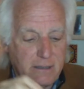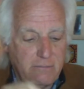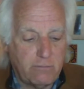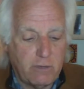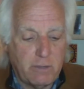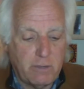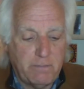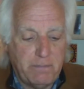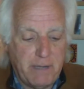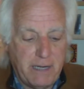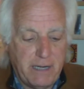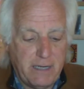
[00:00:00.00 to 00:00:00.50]

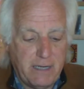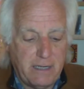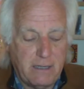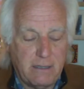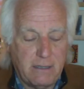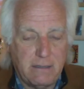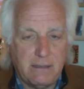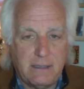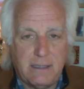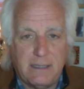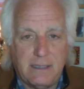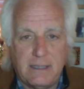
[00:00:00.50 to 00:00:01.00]

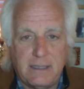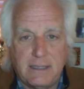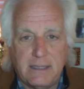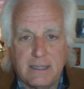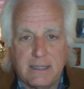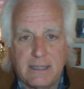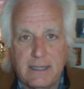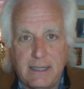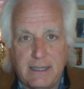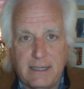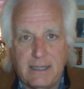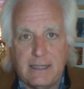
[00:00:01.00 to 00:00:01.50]
repair a
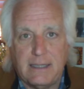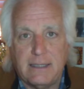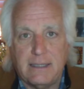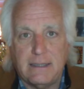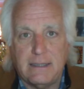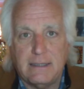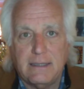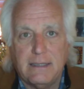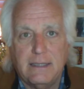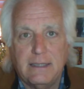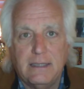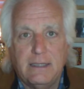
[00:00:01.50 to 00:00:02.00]
cut
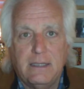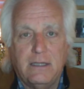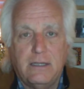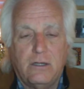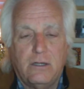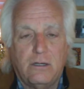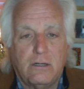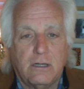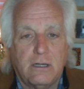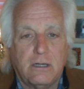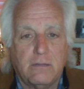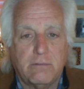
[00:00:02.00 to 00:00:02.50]

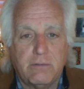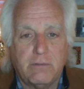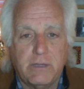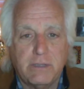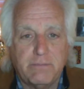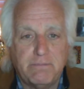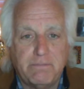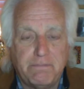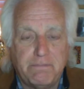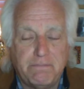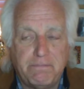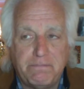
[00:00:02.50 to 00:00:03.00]
or
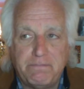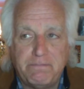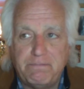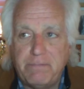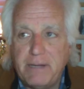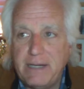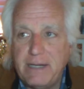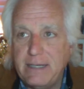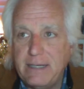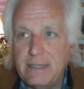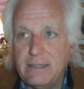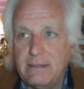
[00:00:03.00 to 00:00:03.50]

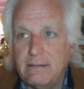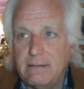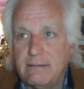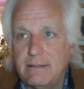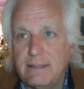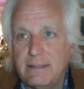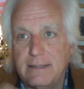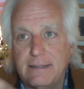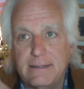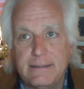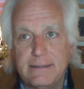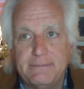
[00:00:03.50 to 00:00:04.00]
repair
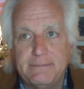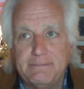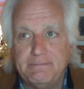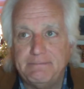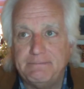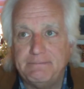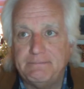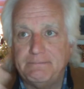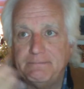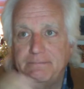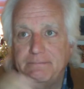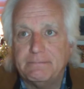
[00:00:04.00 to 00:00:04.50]

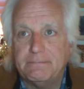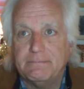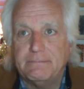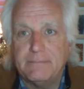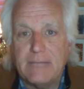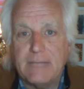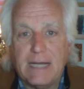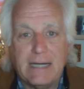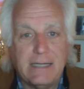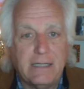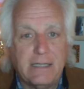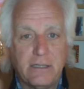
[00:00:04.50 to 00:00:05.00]
um,
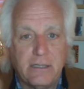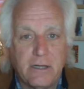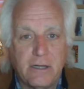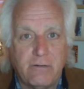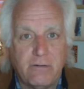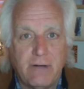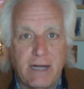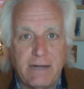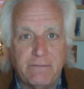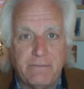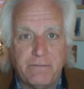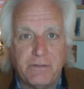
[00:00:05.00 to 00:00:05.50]
I don't
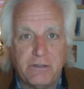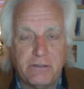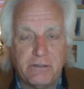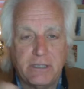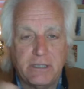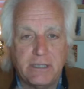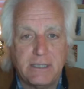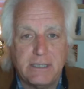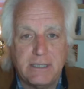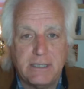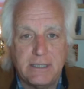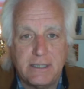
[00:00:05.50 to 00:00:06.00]
know after
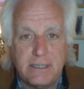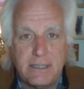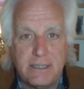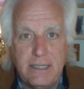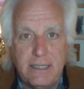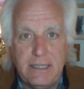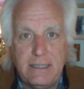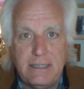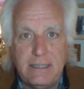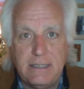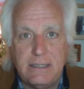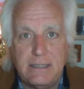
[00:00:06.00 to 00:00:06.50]
a
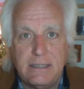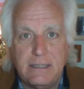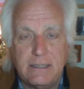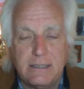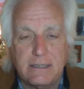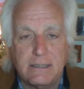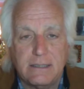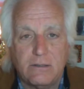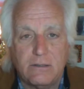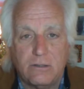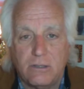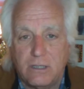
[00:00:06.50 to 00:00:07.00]

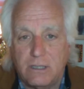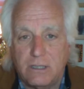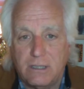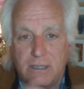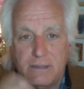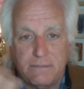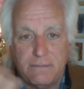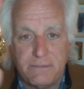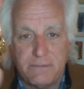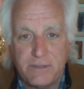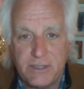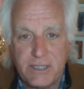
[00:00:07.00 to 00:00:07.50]
disease or
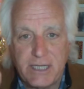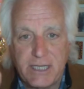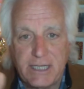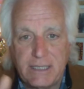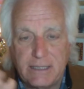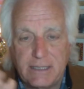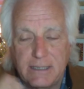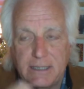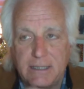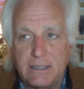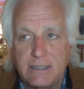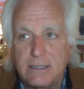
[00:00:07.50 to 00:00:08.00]
a
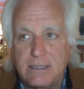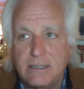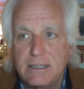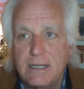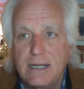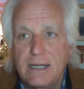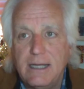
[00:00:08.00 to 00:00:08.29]
sickness.